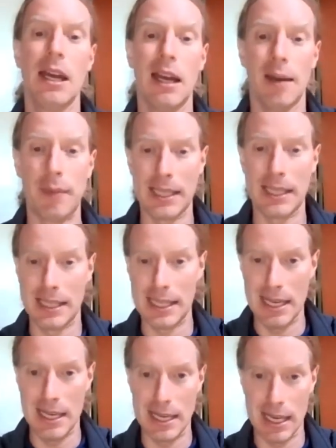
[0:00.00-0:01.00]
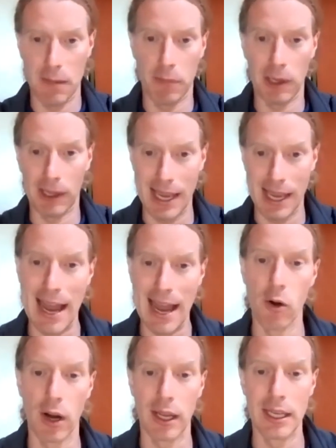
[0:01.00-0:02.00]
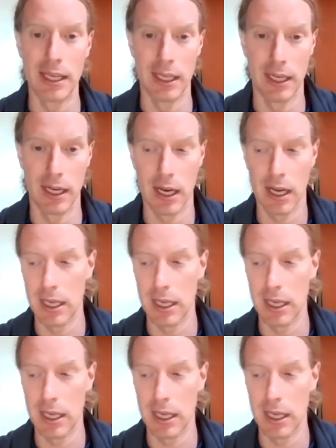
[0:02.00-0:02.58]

Am I seeing it play out in,